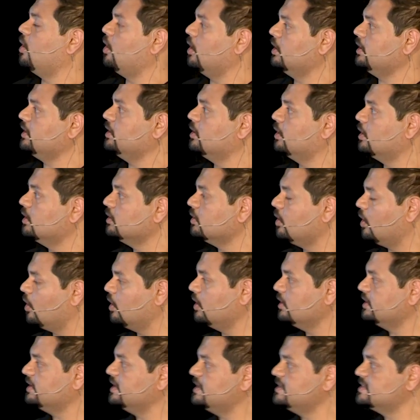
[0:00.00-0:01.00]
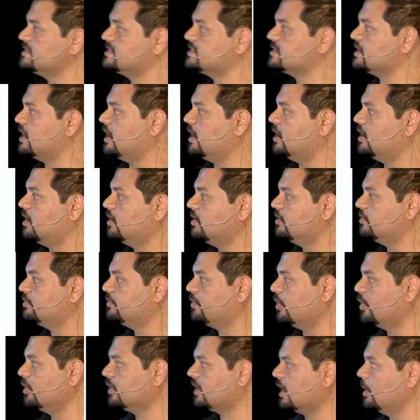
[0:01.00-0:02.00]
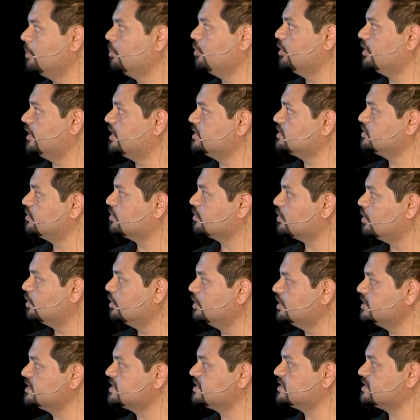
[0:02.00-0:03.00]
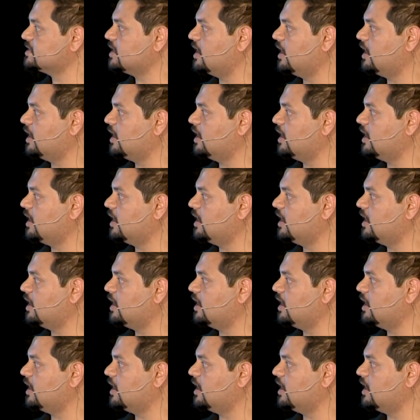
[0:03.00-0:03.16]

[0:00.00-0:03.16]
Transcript: all in all these 4 components, of course,